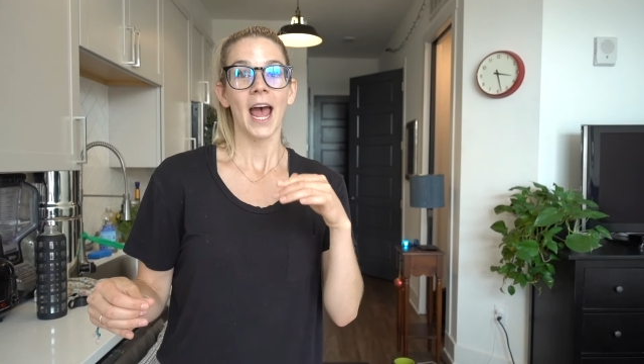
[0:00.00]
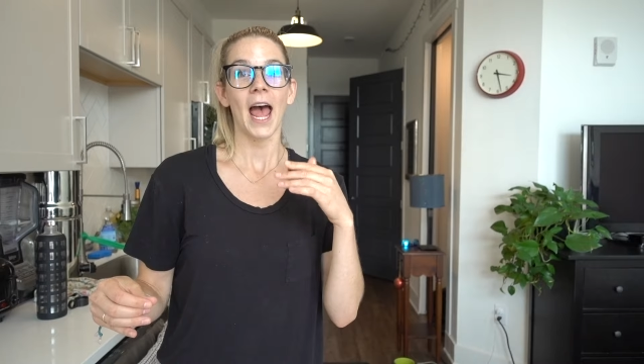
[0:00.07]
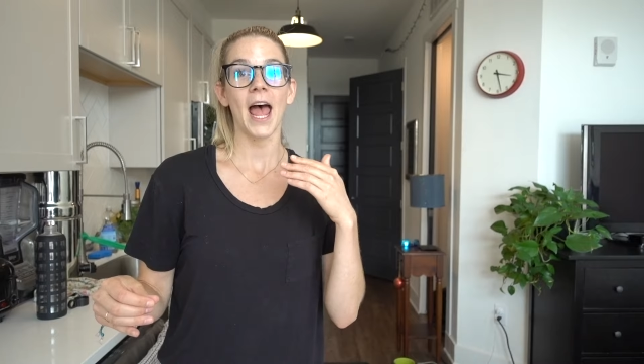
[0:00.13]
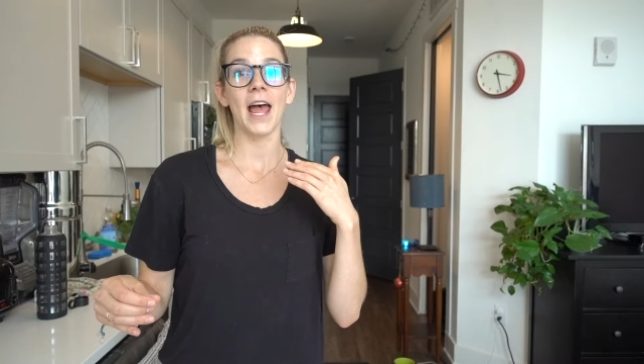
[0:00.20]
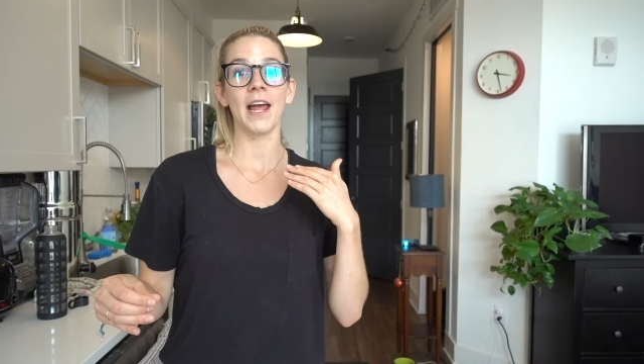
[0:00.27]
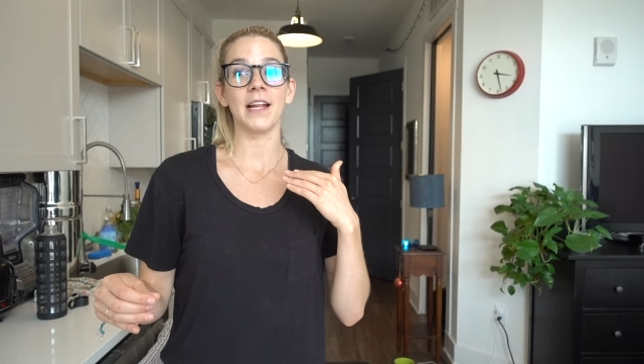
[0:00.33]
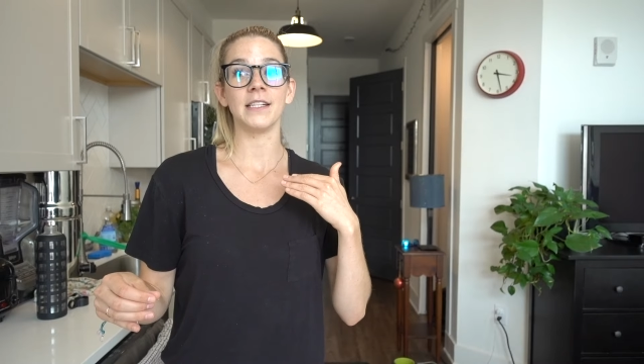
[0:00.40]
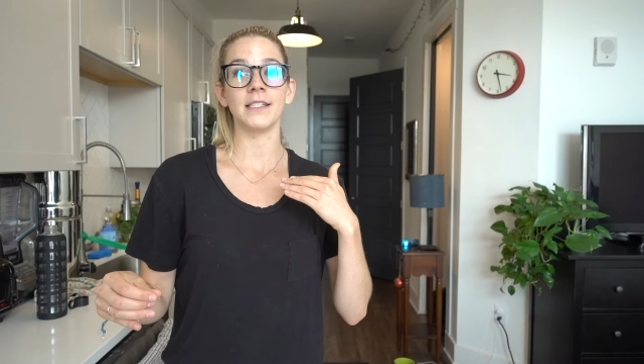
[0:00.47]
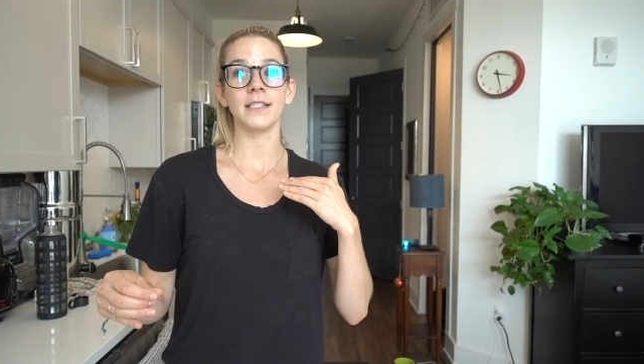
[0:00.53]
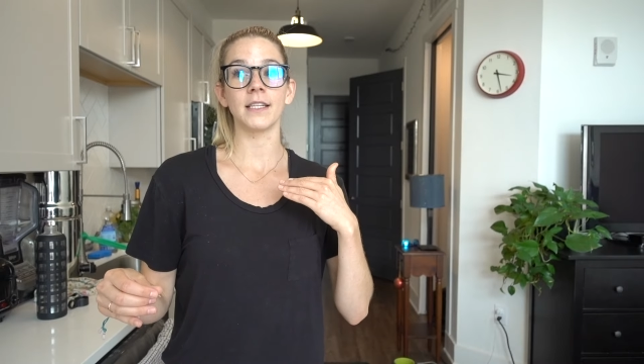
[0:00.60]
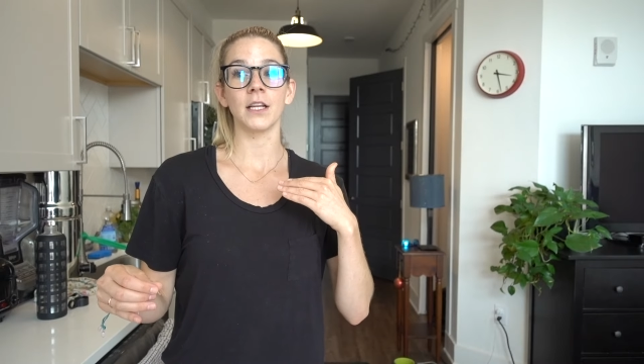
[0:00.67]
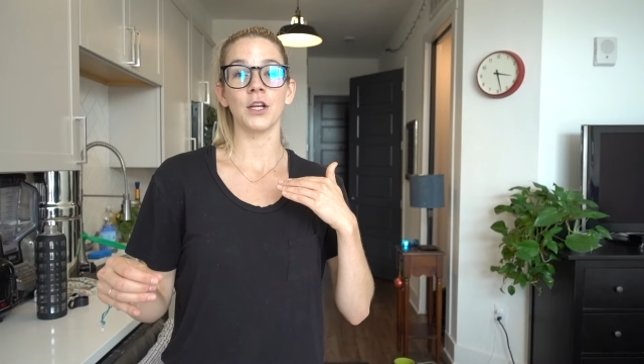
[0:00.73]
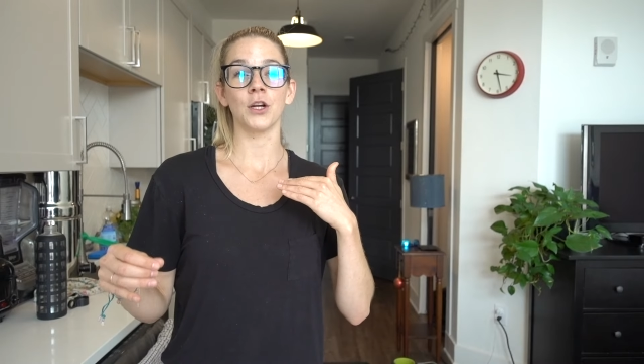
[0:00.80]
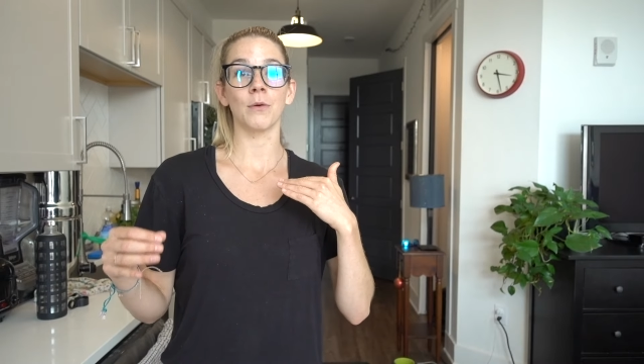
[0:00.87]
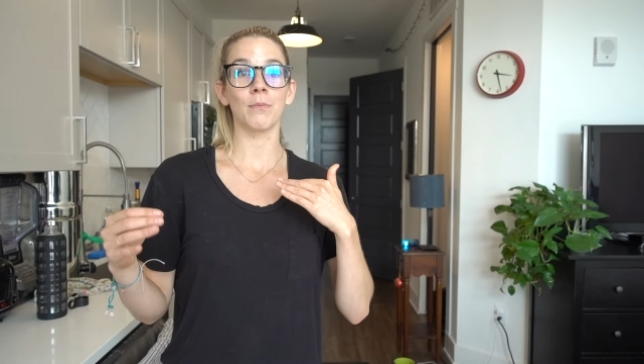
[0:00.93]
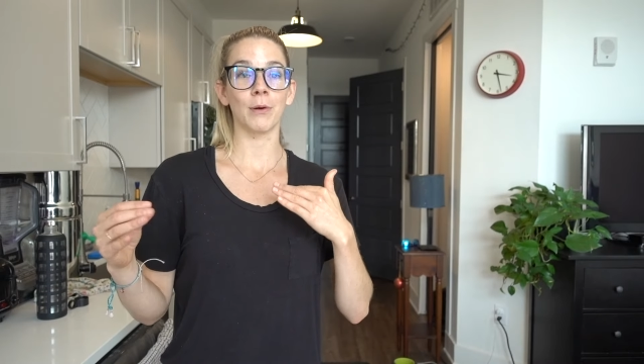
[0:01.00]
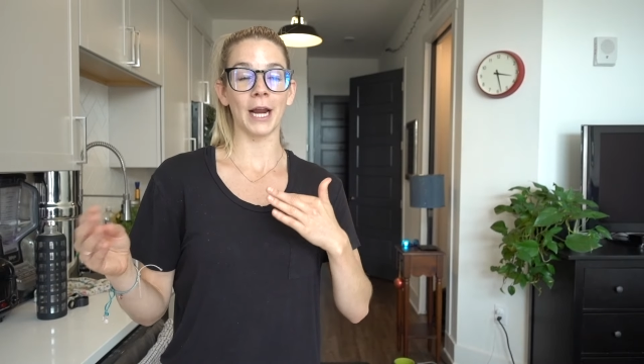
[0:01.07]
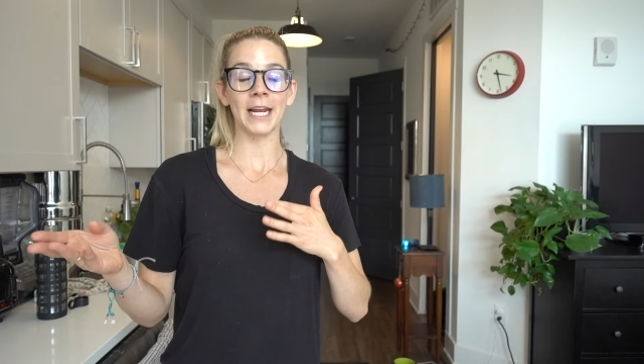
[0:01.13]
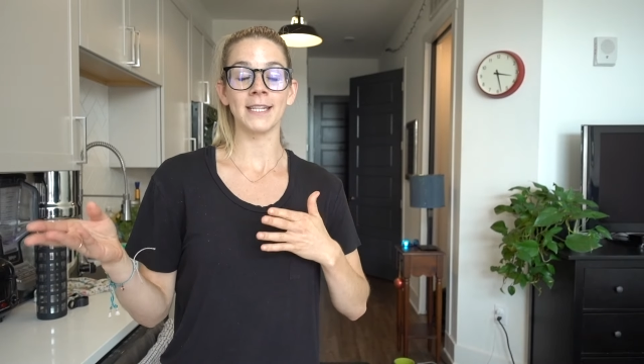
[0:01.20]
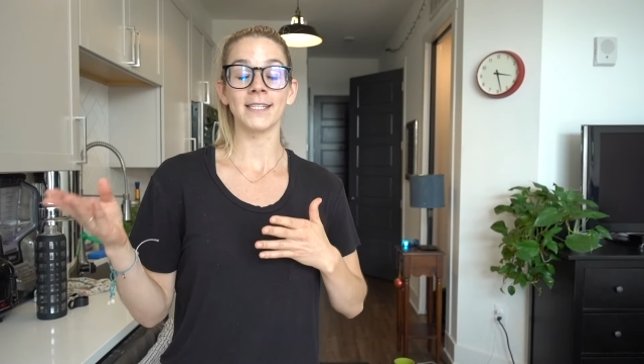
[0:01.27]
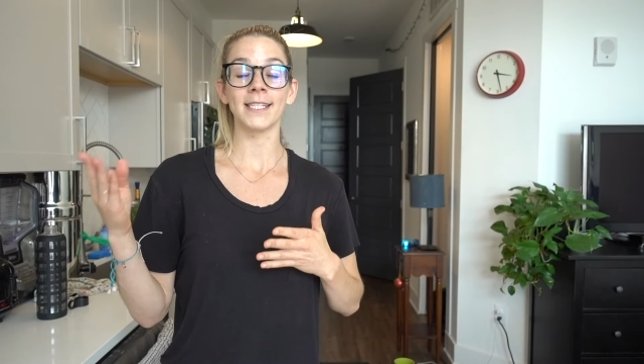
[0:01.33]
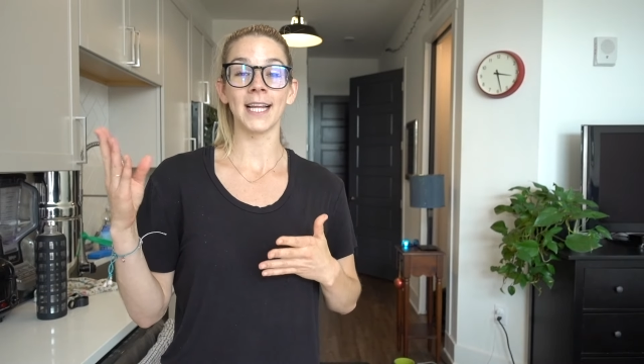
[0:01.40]
and your
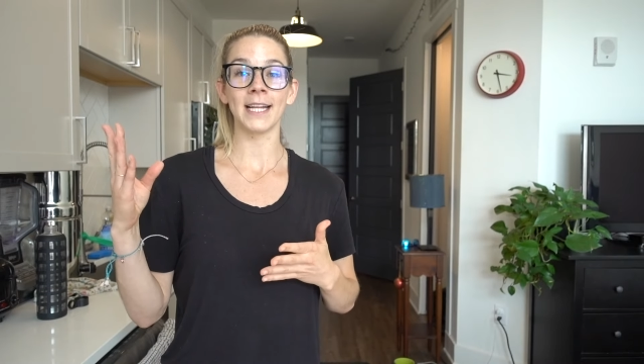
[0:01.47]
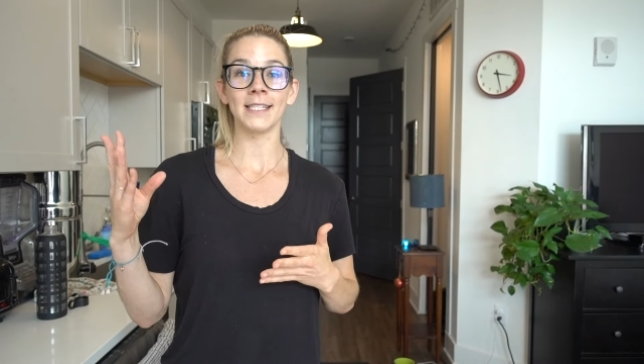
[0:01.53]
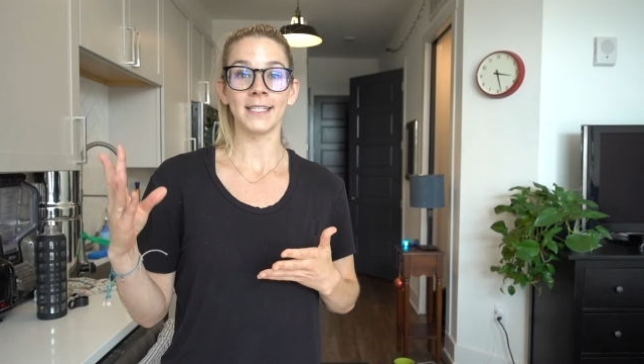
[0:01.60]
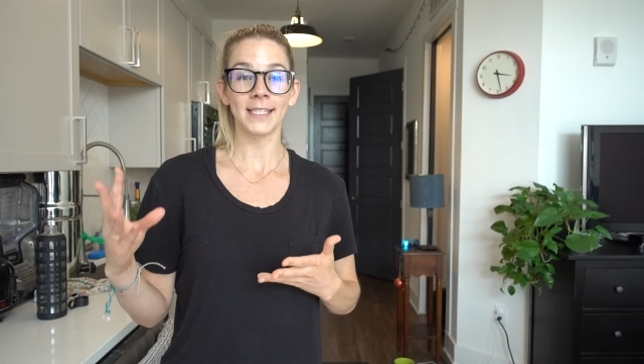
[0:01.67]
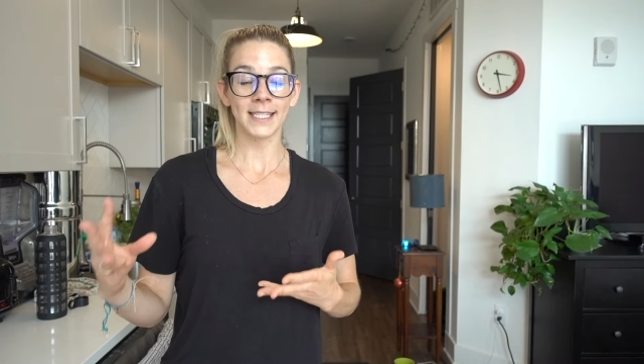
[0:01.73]
brain sends